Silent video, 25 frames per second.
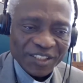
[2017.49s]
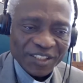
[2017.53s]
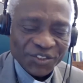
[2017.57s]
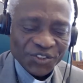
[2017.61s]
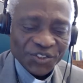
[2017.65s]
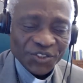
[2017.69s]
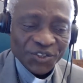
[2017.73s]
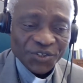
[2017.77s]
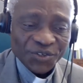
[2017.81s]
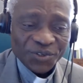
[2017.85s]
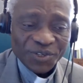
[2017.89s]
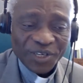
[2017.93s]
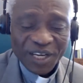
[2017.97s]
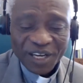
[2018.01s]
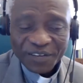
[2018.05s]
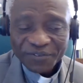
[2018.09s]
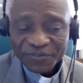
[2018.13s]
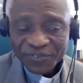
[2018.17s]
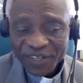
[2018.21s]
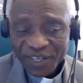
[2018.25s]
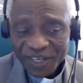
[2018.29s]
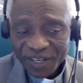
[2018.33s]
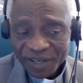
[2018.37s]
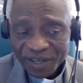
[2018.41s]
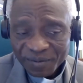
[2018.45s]
So
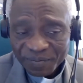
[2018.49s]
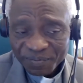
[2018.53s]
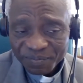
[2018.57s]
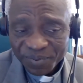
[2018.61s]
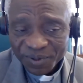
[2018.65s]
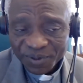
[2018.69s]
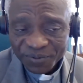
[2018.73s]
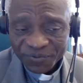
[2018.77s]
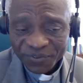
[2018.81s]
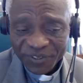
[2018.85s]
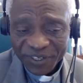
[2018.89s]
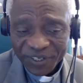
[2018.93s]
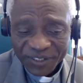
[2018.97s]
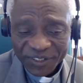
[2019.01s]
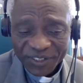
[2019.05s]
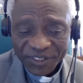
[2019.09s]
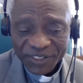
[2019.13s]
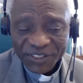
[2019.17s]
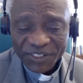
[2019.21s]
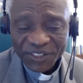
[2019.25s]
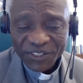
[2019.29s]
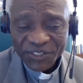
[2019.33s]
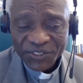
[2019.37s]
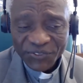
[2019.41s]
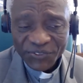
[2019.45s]
after Pope
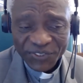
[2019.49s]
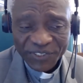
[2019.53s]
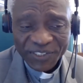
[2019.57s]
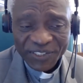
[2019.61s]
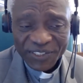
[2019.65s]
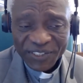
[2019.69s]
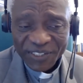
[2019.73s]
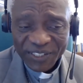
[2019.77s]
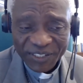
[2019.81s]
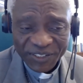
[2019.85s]
Francis has written